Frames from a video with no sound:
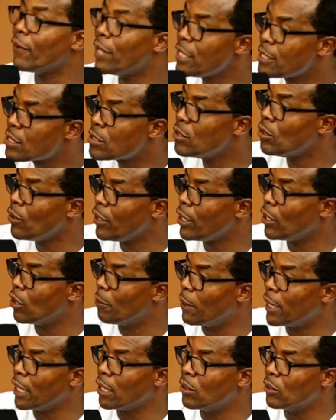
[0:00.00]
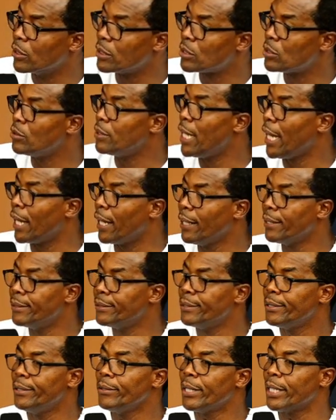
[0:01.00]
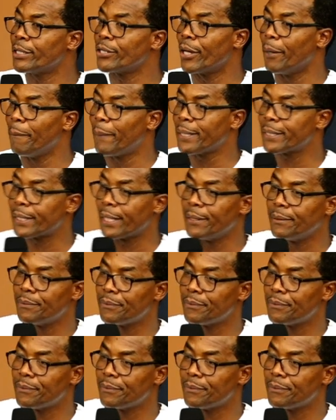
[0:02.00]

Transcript: ways to know where your money goes today, look at your M-Pesa.